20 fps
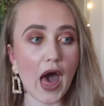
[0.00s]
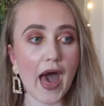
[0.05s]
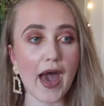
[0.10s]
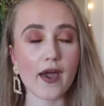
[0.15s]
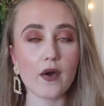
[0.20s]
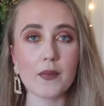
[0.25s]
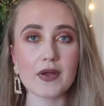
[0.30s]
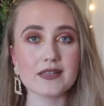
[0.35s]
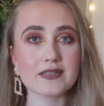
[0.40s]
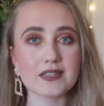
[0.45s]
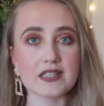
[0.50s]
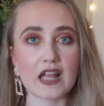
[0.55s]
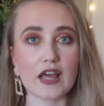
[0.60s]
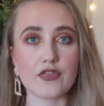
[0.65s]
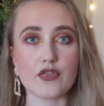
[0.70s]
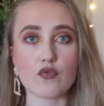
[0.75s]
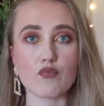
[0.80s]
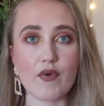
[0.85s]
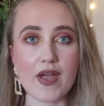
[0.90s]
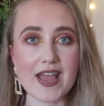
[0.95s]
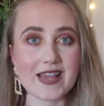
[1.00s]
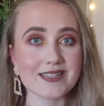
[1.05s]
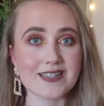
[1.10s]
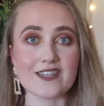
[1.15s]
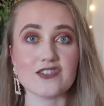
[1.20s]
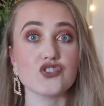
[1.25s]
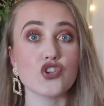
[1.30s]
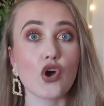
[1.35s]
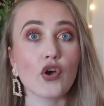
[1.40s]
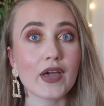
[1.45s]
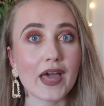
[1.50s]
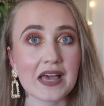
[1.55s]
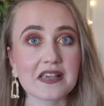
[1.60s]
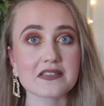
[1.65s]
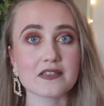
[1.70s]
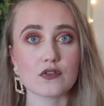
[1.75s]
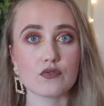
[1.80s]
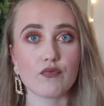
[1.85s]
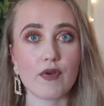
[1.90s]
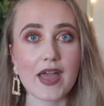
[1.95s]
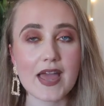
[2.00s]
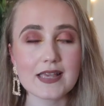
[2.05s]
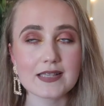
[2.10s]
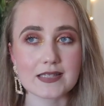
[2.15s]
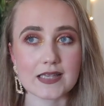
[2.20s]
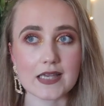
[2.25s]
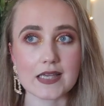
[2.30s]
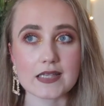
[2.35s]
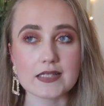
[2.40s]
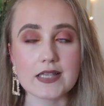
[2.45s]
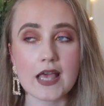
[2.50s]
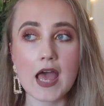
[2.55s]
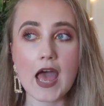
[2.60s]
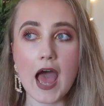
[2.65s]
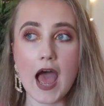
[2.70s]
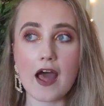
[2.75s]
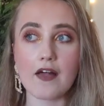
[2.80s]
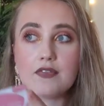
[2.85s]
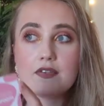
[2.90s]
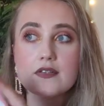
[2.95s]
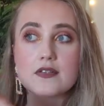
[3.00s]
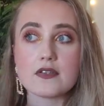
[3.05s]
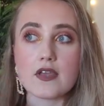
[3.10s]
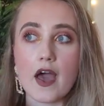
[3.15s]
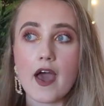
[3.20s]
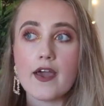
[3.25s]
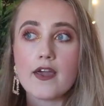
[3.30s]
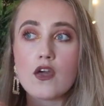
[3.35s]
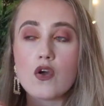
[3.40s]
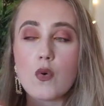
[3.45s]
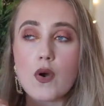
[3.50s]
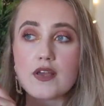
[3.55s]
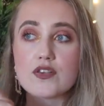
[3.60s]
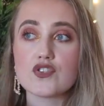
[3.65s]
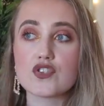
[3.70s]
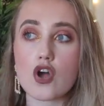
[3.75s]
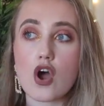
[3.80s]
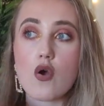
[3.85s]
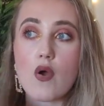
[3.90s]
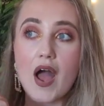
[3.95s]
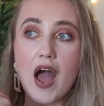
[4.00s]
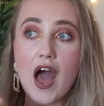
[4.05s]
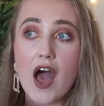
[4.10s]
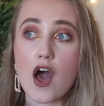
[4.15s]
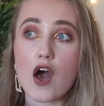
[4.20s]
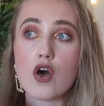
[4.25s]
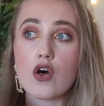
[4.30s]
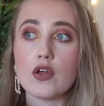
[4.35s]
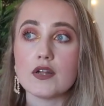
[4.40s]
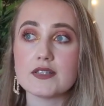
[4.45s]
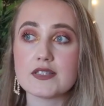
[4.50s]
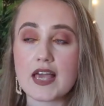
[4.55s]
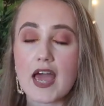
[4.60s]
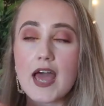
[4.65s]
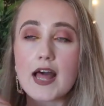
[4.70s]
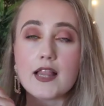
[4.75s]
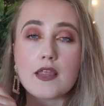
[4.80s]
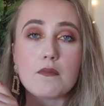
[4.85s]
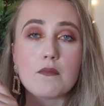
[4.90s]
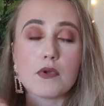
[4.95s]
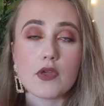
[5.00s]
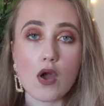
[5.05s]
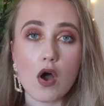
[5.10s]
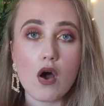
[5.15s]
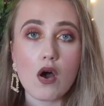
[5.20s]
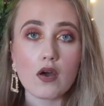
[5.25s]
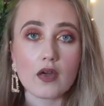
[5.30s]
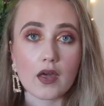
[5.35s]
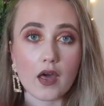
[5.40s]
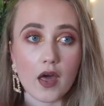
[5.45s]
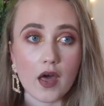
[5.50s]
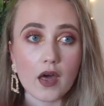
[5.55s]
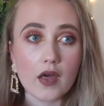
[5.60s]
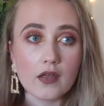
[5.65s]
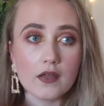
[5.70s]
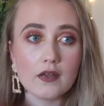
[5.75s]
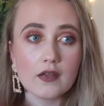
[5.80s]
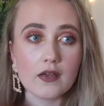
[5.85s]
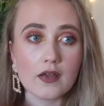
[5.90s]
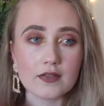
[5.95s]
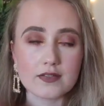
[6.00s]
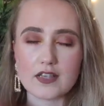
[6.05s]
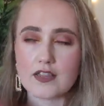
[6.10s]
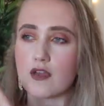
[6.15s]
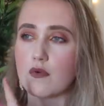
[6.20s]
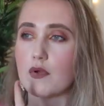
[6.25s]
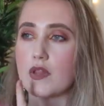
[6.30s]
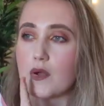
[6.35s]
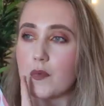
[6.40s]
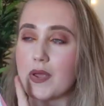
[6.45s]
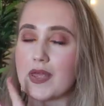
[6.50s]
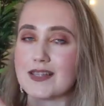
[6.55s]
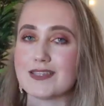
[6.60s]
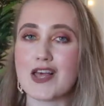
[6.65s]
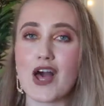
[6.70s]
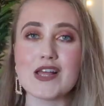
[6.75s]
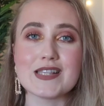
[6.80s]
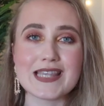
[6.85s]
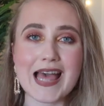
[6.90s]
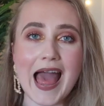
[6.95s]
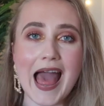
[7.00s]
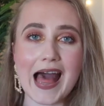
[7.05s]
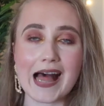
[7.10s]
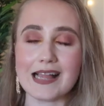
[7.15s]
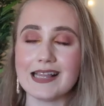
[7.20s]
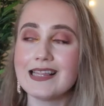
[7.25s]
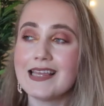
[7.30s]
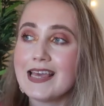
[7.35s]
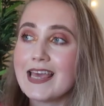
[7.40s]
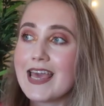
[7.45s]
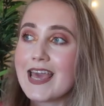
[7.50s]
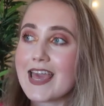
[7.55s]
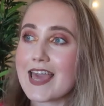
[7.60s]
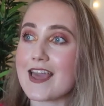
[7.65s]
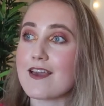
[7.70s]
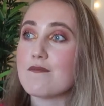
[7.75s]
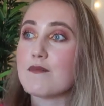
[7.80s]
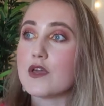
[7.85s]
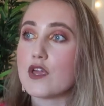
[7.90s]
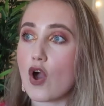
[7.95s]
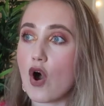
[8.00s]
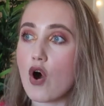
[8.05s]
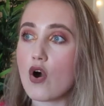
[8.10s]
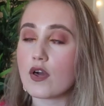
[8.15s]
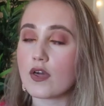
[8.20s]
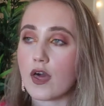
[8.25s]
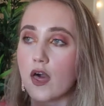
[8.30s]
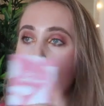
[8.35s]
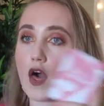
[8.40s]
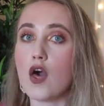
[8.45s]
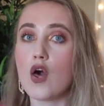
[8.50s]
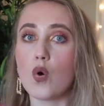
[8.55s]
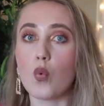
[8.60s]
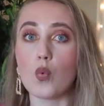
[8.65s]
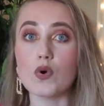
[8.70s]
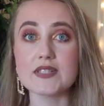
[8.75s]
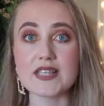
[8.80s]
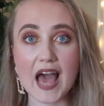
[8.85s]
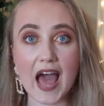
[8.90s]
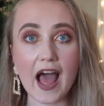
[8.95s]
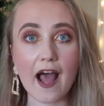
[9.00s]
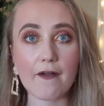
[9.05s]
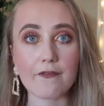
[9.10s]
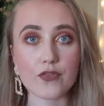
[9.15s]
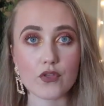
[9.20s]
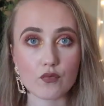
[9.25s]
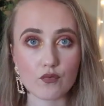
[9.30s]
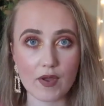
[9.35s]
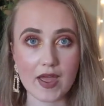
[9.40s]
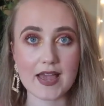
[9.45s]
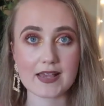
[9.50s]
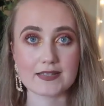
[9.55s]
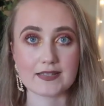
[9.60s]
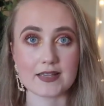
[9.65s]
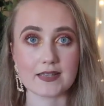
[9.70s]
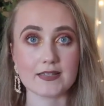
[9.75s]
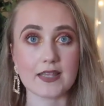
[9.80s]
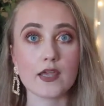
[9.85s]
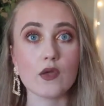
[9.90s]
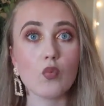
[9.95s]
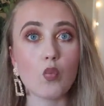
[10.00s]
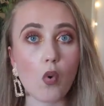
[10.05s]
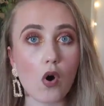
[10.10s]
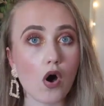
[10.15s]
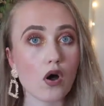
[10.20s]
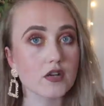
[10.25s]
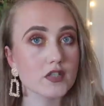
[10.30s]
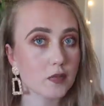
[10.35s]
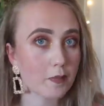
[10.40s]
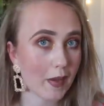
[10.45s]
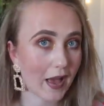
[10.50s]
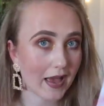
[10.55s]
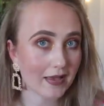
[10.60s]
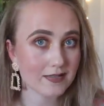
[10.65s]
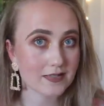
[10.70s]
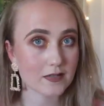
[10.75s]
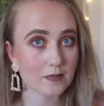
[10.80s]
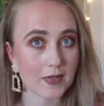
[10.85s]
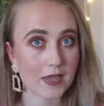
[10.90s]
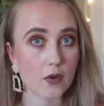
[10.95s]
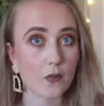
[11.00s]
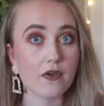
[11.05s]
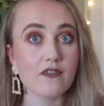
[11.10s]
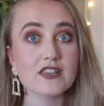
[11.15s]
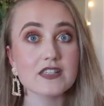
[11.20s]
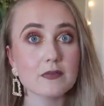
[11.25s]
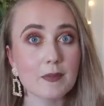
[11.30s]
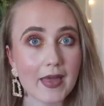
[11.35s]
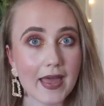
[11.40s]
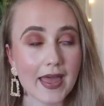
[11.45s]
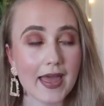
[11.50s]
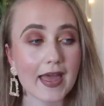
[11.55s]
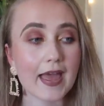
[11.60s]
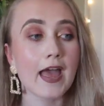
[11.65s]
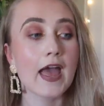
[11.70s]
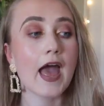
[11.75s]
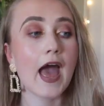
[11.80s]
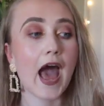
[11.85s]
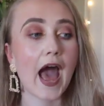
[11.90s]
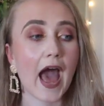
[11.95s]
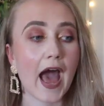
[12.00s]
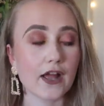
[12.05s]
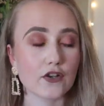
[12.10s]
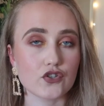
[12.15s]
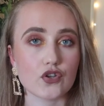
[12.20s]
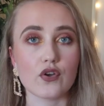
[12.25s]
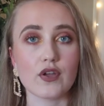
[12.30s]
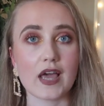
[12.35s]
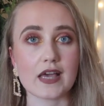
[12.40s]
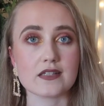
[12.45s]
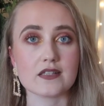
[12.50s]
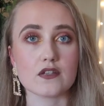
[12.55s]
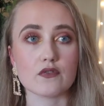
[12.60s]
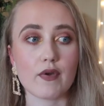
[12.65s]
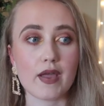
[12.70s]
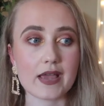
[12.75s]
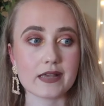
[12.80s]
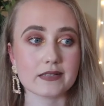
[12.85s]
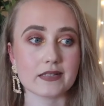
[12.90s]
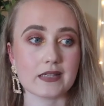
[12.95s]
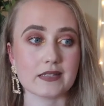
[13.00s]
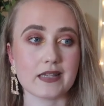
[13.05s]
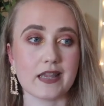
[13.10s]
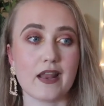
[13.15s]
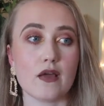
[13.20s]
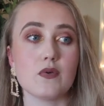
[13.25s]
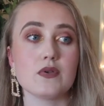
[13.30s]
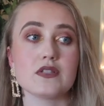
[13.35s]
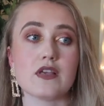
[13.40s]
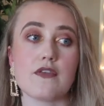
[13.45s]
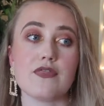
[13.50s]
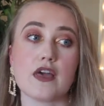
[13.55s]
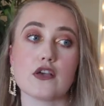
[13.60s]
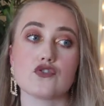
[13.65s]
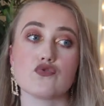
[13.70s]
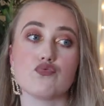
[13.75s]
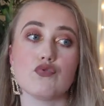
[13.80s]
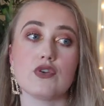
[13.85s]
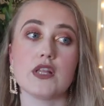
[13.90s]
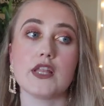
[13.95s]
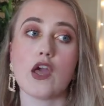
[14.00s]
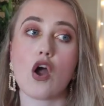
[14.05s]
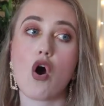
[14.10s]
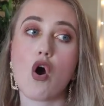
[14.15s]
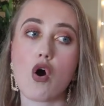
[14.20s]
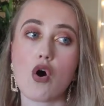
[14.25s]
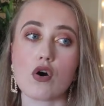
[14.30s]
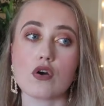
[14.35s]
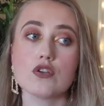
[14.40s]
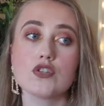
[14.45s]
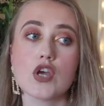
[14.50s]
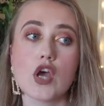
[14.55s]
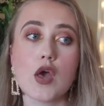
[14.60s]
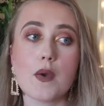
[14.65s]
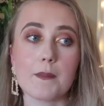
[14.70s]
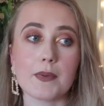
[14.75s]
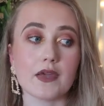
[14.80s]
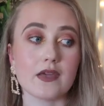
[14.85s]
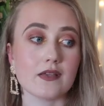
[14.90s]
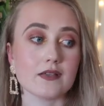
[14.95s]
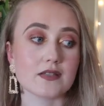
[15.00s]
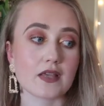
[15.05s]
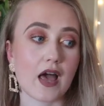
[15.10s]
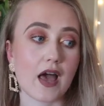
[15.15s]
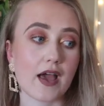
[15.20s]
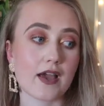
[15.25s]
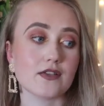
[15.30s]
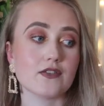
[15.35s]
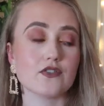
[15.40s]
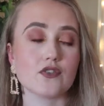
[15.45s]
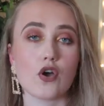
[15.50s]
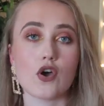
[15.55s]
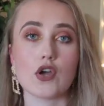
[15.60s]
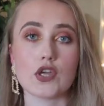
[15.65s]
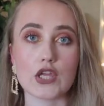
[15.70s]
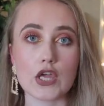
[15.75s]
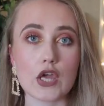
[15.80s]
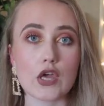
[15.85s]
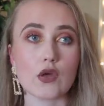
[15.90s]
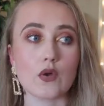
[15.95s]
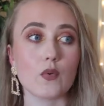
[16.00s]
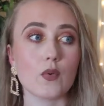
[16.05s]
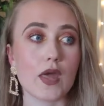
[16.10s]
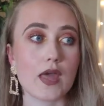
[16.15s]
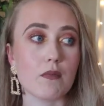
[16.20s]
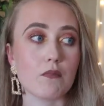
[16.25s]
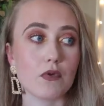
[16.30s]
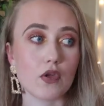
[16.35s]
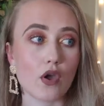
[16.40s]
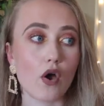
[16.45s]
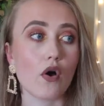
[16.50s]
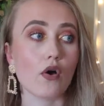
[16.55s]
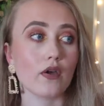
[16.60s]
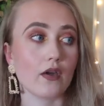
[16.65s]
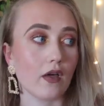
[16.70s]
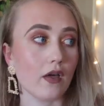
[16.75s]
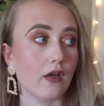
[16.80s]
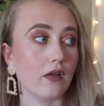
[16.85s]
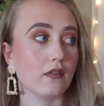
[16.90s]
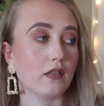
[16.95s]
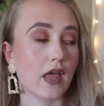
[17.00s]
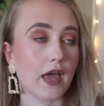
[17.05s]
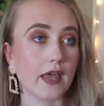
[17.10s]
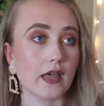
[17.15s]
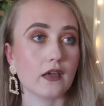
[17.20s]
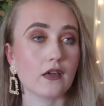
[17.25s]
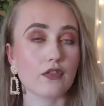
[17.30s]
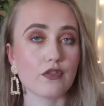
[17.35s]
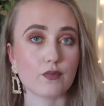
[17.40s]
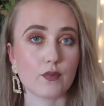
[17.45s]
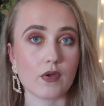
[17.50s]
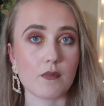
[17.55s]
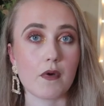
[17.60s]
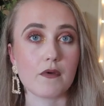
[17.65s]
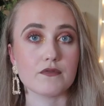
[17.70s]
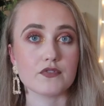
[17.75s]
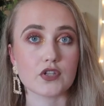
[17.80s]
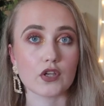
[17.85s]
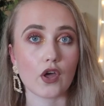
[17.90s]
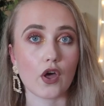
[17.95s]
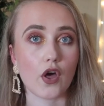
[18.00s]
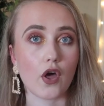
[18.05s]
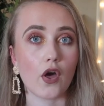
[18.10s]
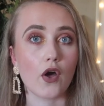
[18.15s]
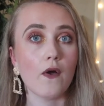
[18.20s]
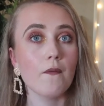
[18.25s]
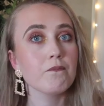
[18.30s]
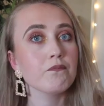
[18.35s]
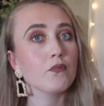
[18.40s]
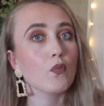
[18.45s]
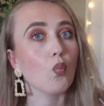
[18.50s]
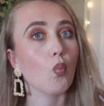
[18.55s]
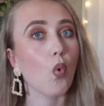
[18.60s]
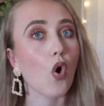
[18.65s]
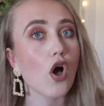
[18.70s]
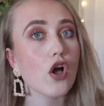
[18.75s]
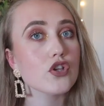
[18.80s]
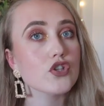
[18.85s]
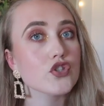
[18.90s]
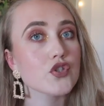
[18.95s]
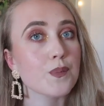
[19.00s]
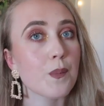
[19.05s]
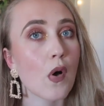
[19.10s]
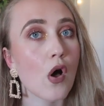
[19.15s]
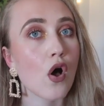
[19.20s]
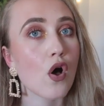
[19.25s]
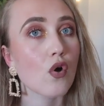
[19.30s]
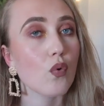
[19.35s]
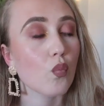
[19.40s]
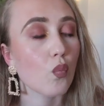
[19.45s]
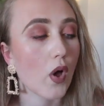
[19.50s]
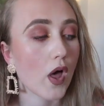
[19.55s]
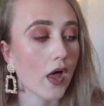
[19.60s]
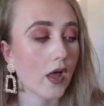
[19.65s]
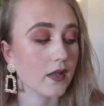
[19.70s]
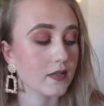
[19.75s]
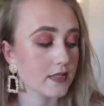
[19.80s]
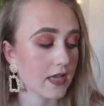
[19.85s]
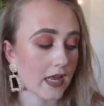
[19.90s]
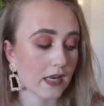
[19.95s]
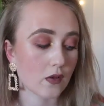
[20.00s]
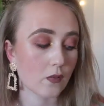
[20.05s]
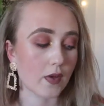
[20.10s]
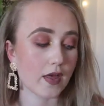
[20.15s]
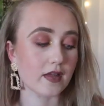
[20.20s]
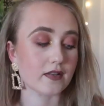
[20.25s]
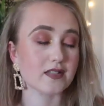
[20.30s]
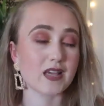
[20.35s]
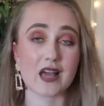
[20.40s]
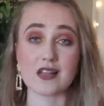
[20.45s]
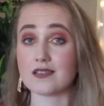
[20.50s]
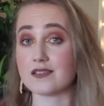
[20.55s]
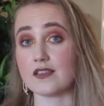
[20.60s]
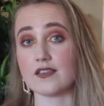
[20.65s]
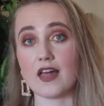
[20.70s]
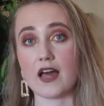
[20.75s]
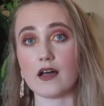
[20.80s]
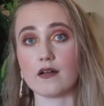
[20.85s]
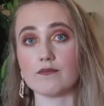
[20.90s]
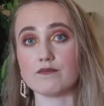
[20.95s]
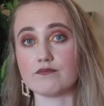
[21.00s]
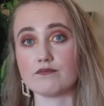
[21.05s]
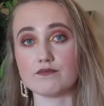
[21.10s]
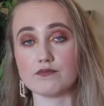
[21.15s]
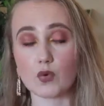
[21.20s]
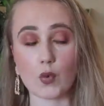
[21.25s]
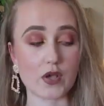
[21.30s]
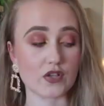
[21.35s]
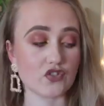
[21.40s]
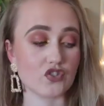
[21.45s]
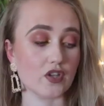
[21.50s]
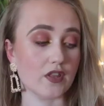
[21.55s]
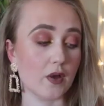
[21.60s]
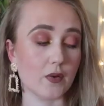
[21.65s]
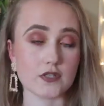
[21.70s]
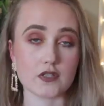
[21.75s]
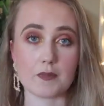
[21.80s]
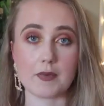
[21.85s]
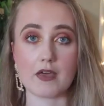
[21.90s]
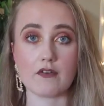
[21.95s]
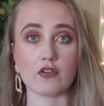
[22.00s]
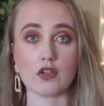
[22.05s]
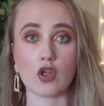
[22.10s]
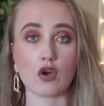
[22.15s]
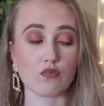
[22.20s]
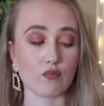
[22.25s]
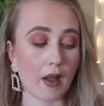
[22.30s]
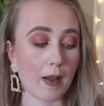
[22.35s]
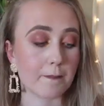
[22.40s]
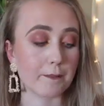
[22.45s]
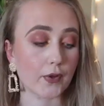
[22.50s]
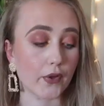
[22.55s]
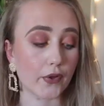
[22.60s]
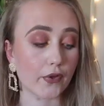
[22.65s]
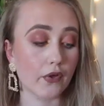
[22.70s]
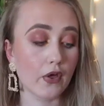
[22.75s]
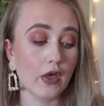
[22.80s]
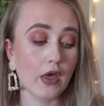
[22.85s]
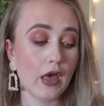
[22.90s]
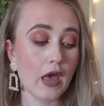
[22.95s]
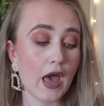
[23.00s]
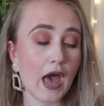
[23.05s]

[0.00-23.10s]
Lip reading: I went to like the races, Doncaster races. And this guy who I saw at our hotel in Mallorca, so that really weird hotel in Mallorca, was at the races. He walked past me with his mate at Doncaster races and I was like, that's really odd because I saw you in Mallorca like 3 months ago. What a small world. Anyway, to answer that question, that was a bit of a long ramble.